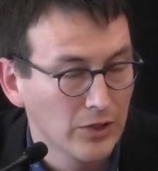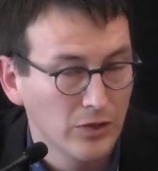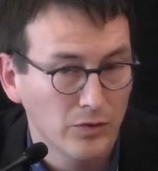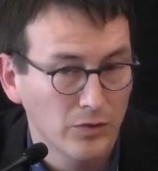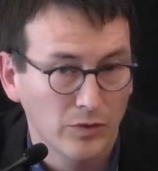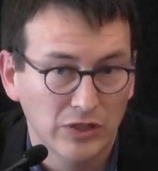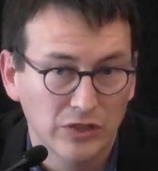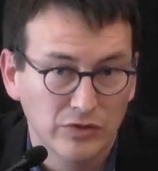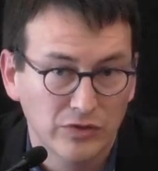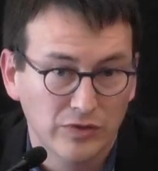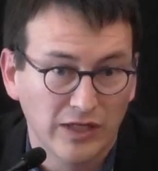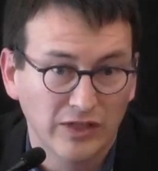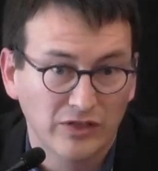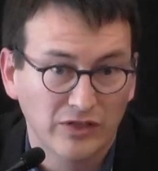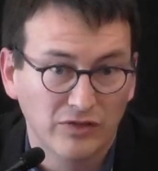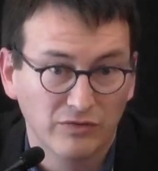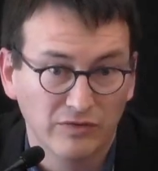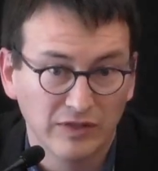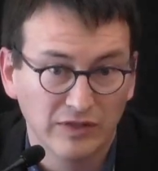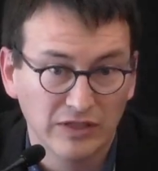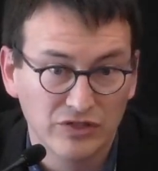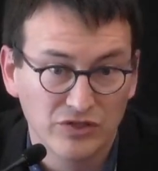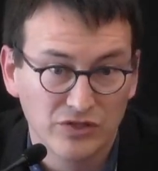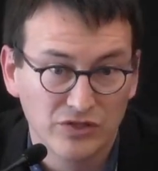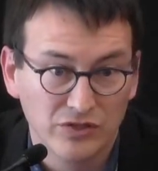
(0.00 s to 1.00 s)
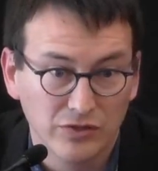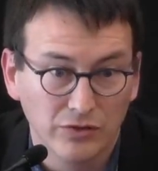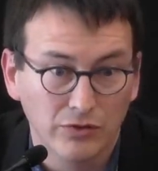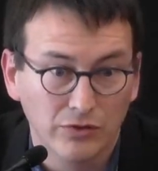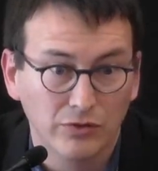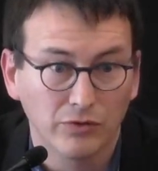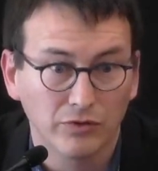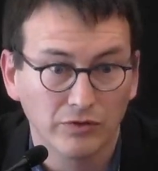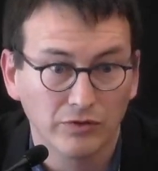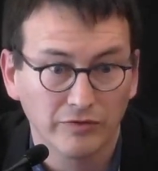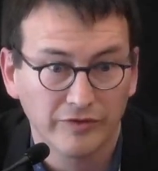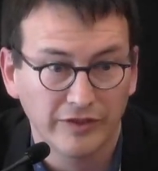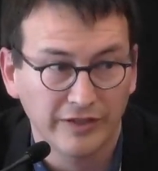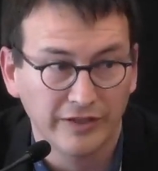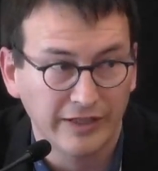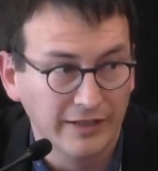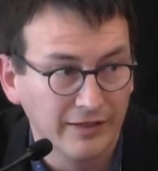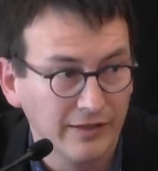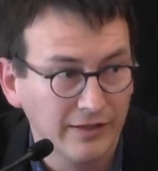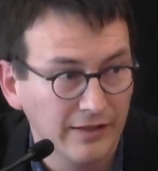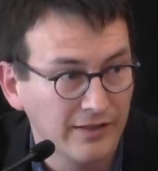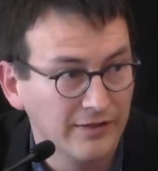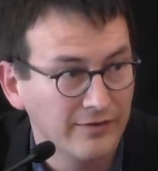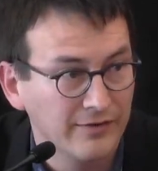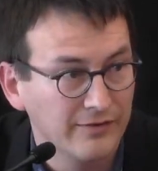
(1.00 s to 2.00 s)
We try to reach the whole of the
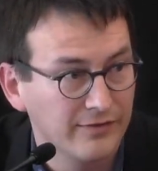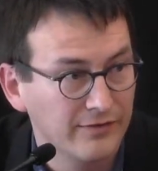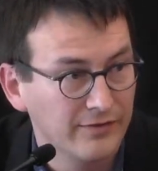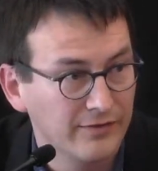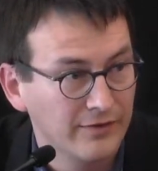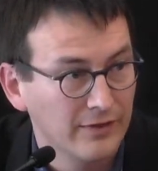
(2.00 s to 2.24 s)
Netherlands.